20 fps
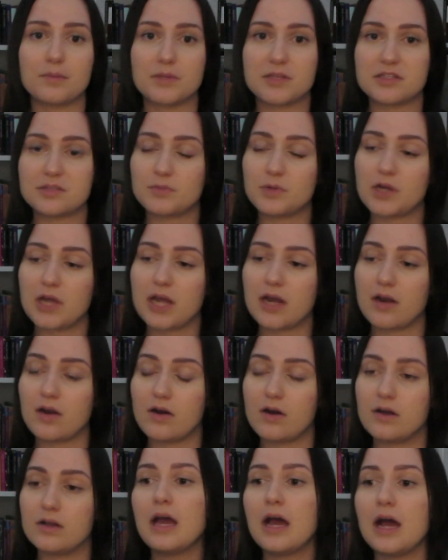this book at
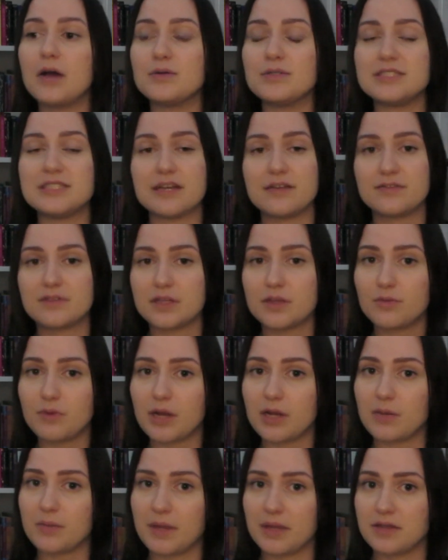all, I would definitely
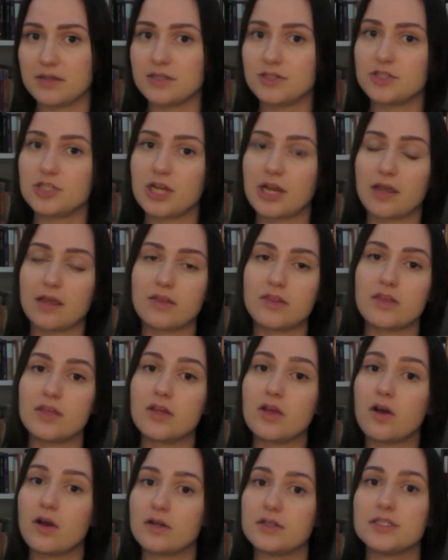recommend checking the
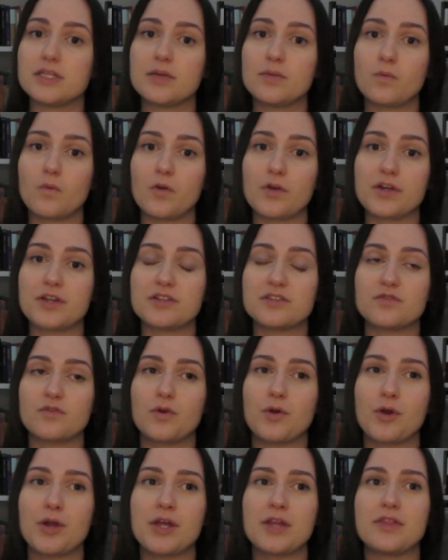content warnings
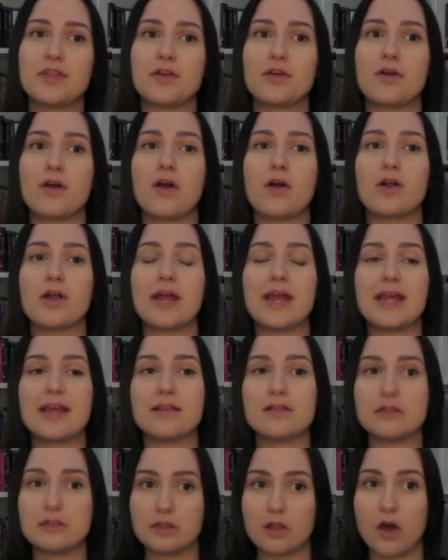for it. There are a
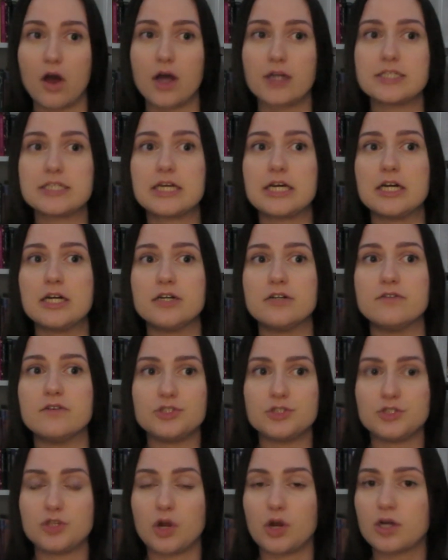lot of
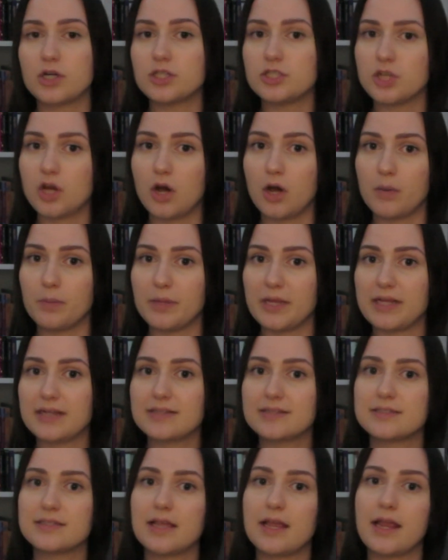dark
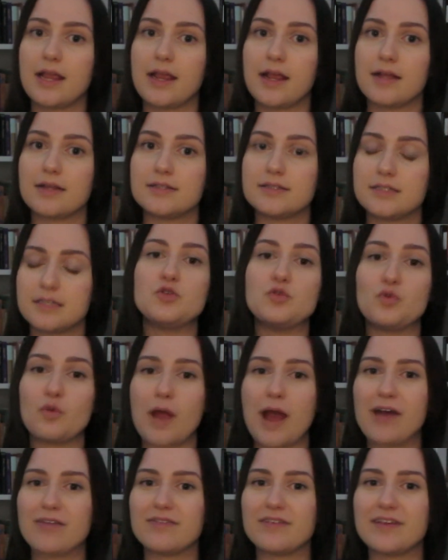topics and
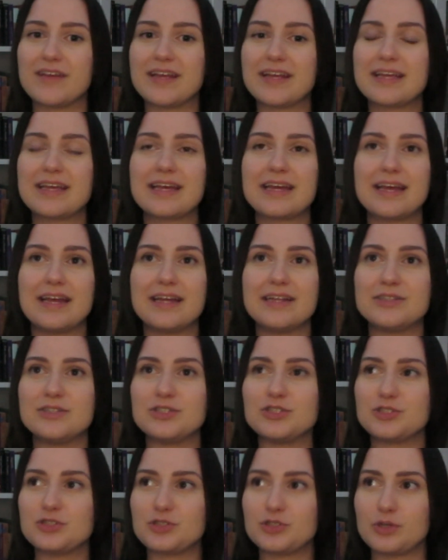graphic and
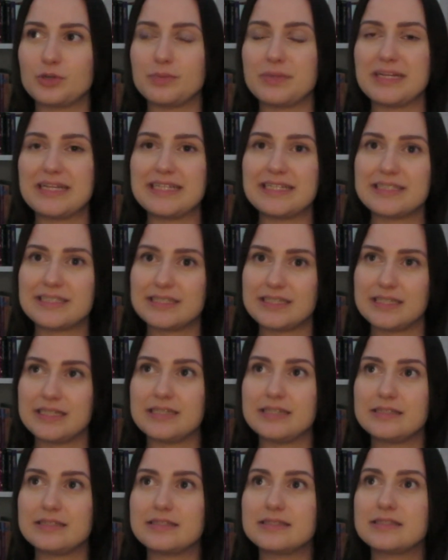disturbing
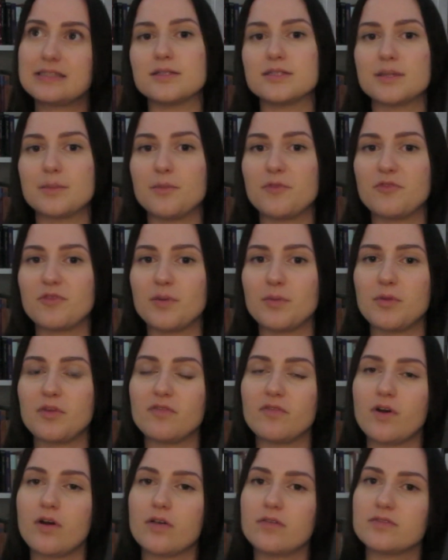scenes. Some of them
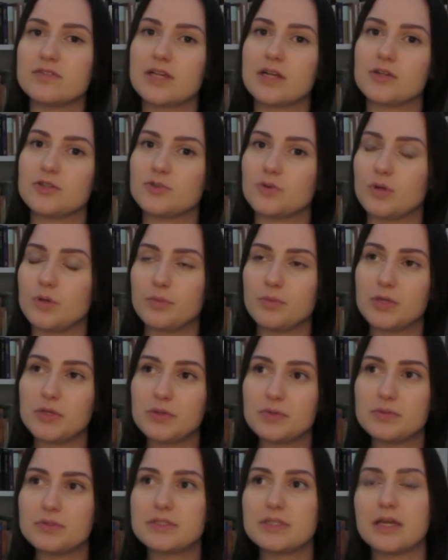involve sexual
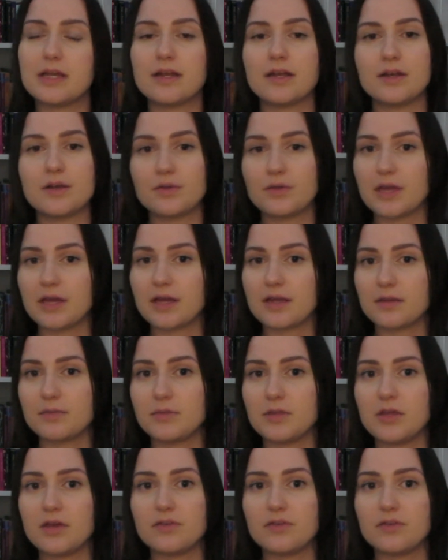abuse, and I know that can be